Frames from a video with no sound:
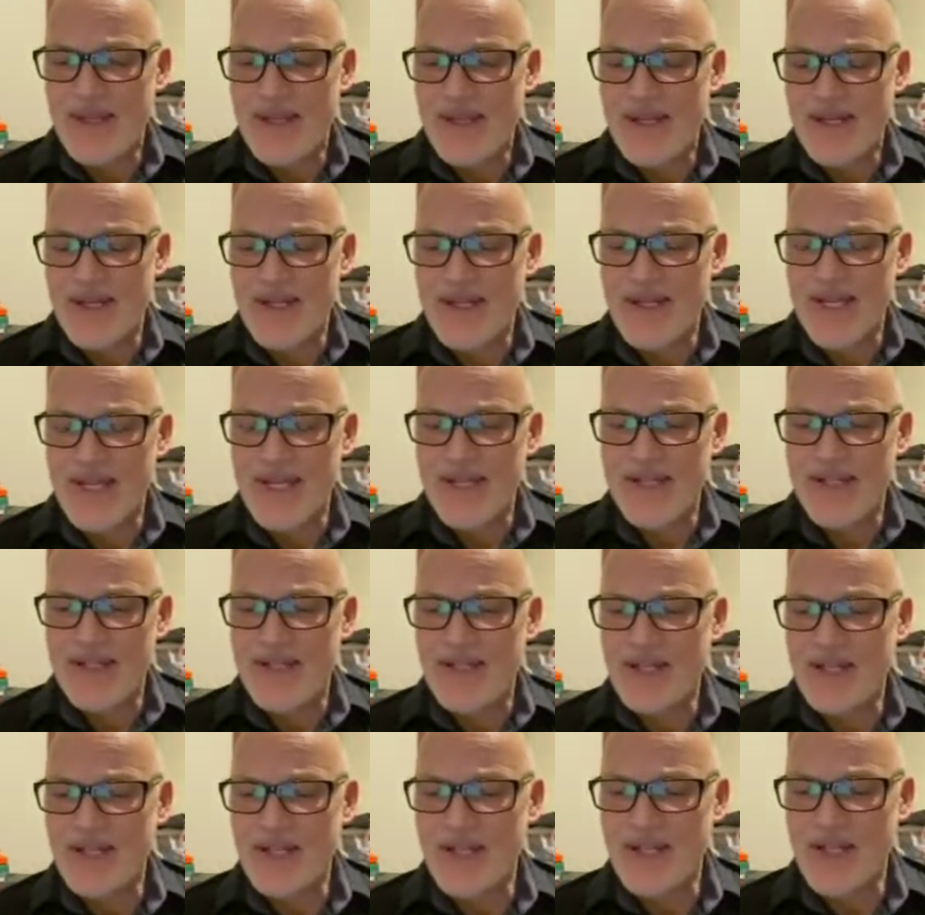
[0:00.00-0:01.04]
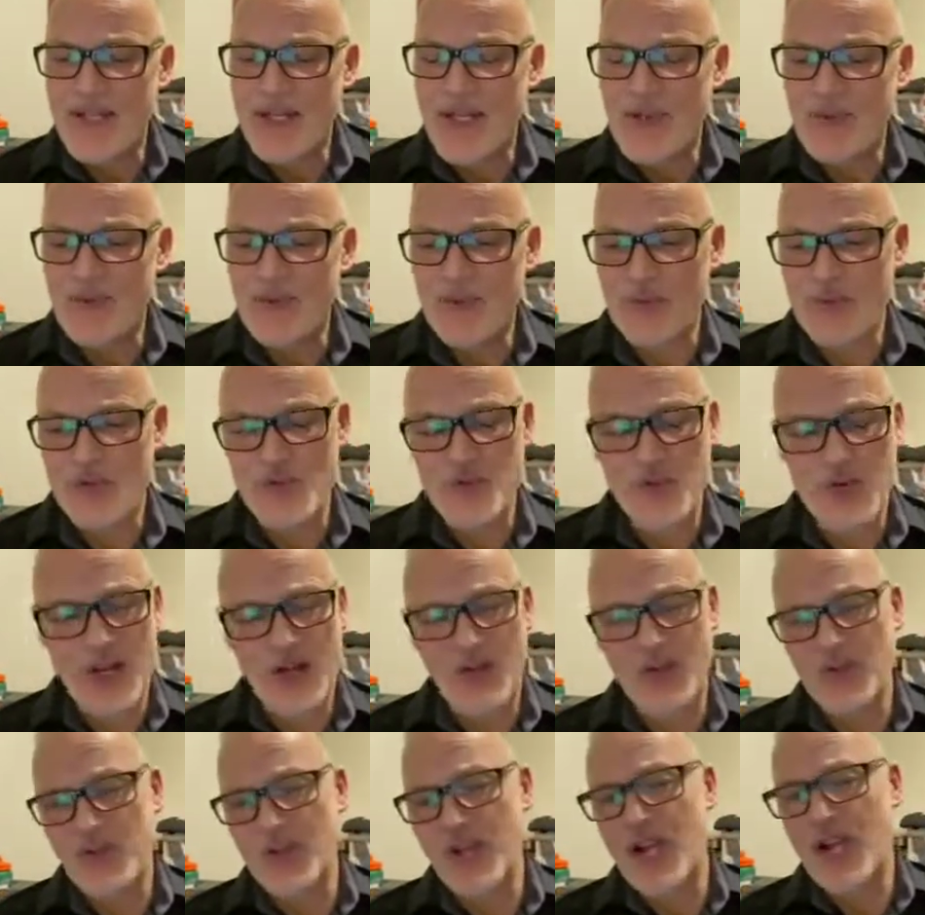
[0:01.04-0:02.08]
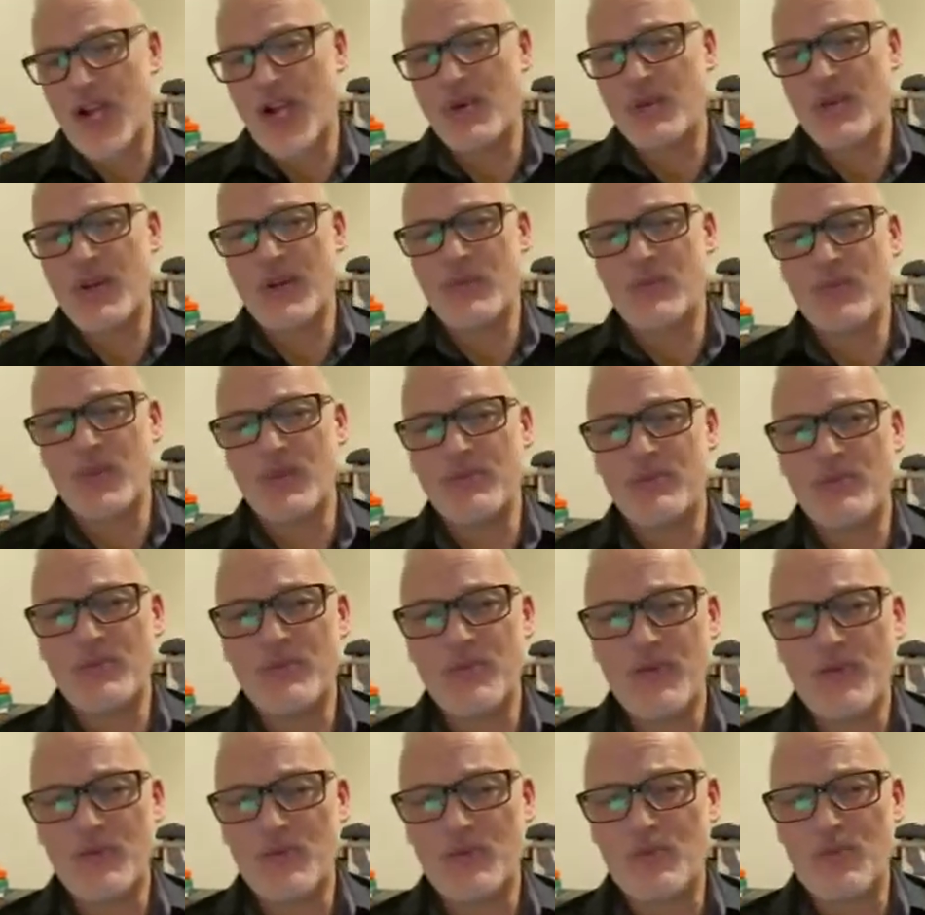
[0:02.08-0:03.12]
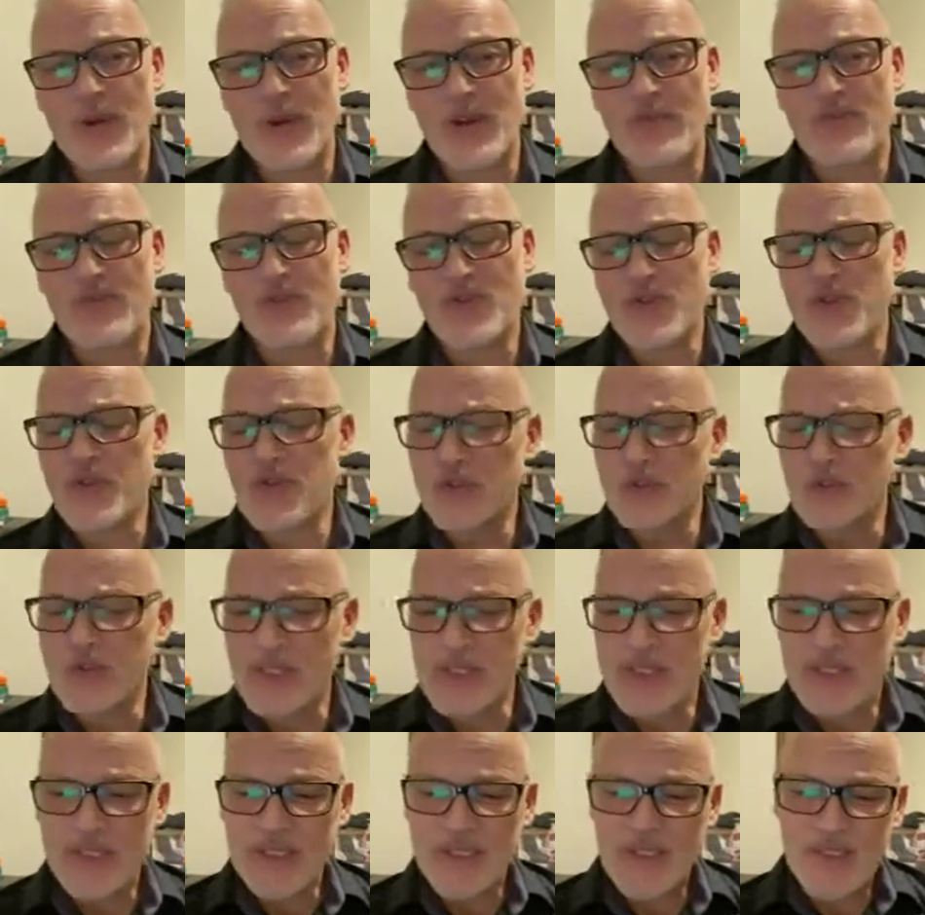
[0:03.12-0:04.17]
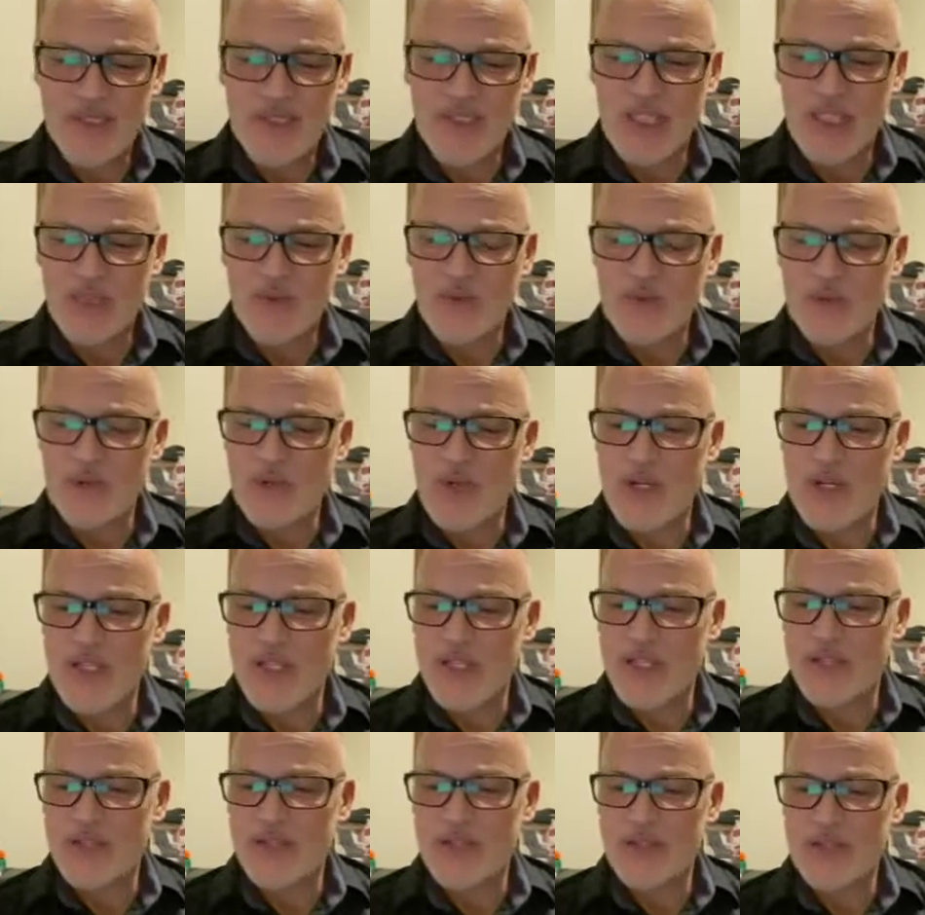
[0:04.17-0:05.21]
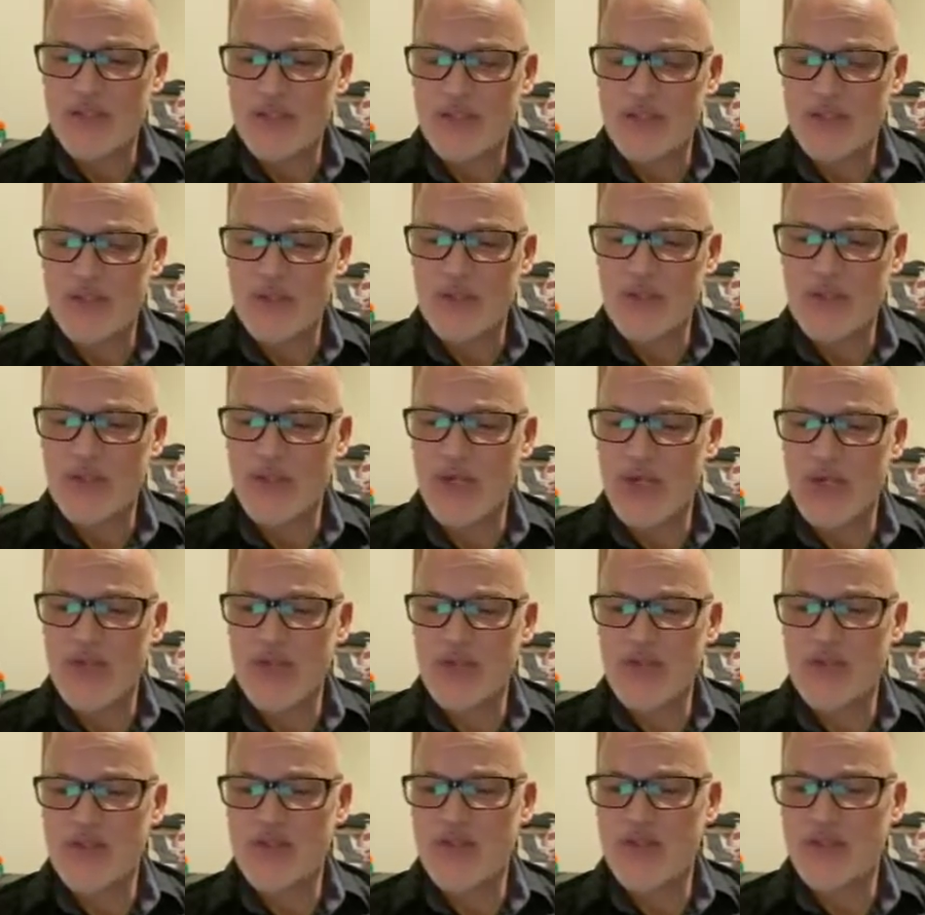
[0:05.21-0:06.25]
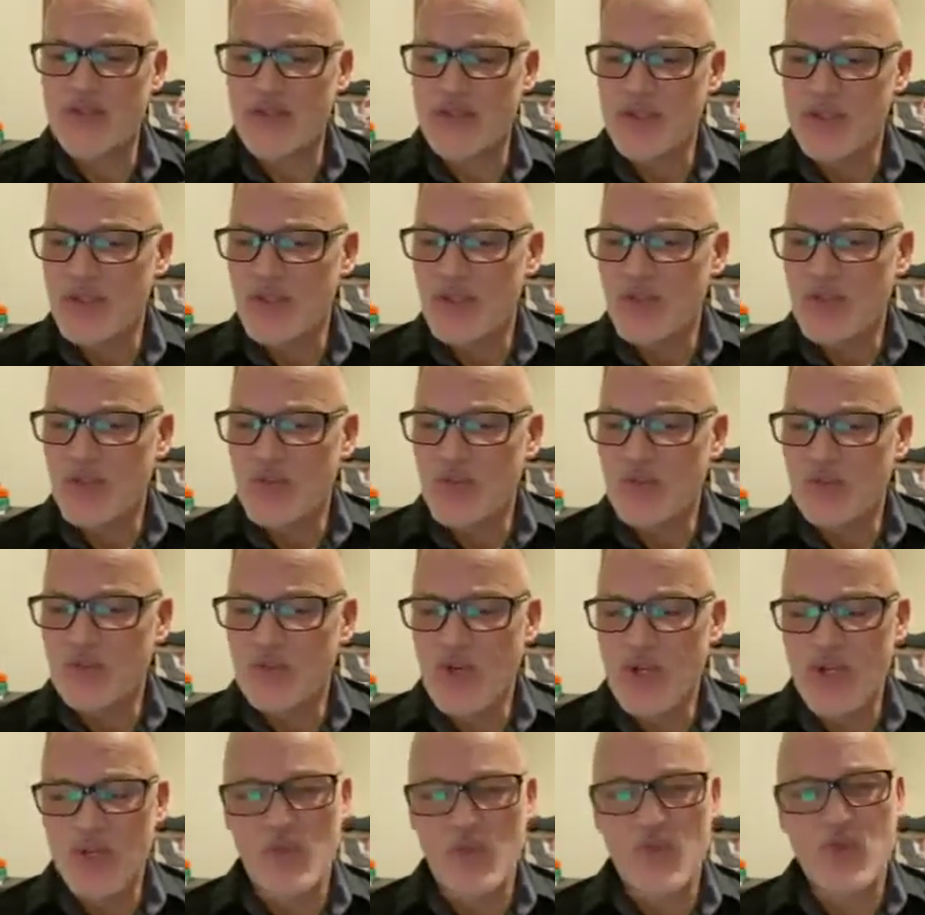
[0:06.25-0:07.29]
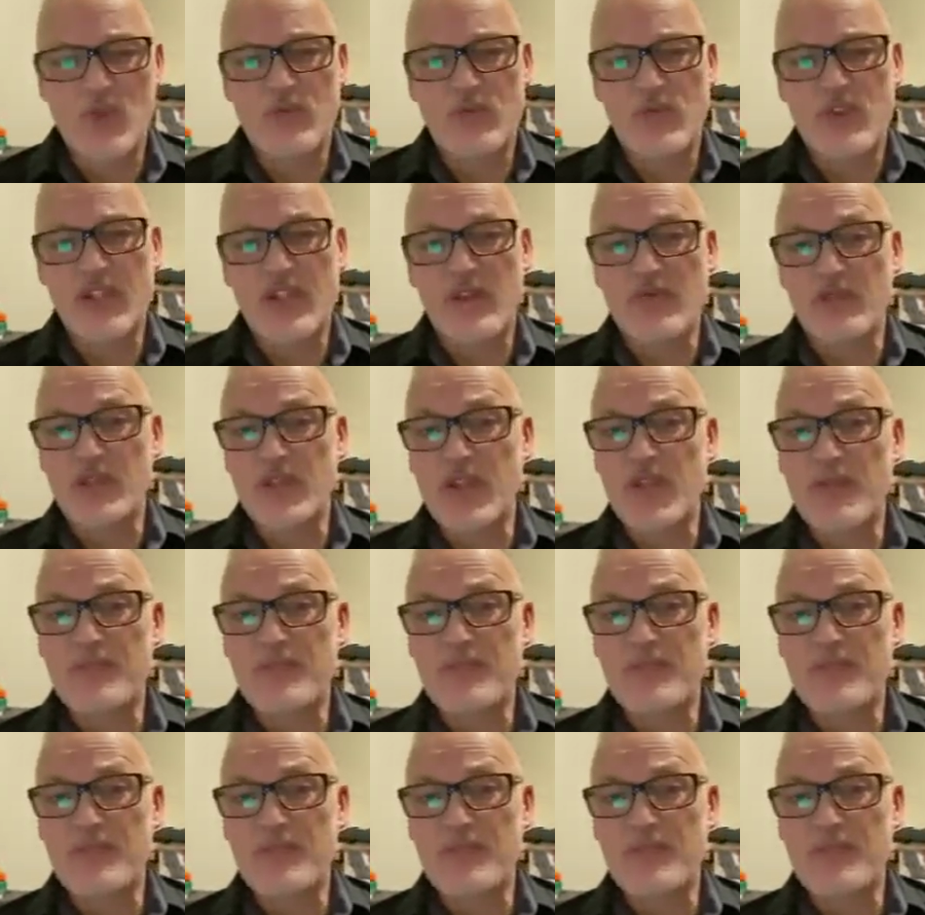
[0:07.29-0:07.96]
uh, had had people stranded on the highway, and we we've been praying for you, and we're praying that that God has brought you home safely.